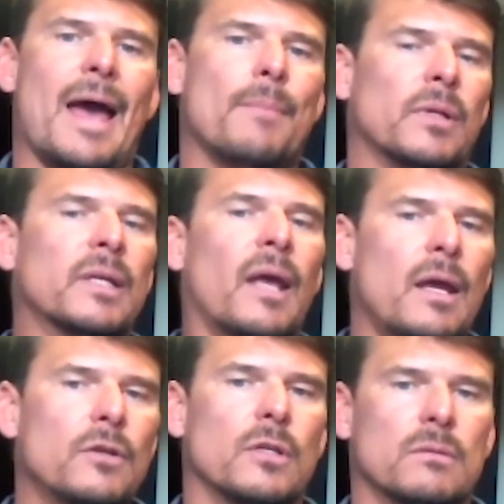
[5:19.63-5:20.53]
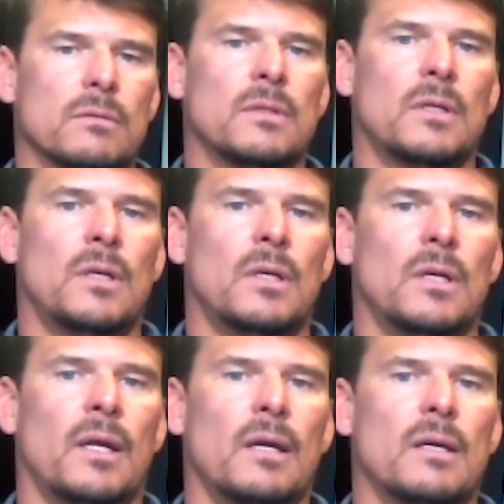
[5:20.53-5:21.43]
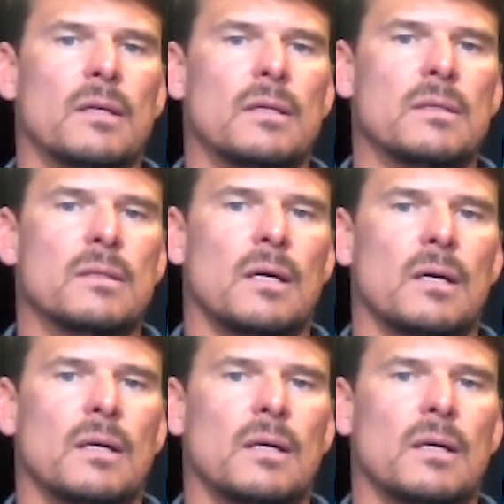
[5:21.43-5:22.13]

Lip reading: application is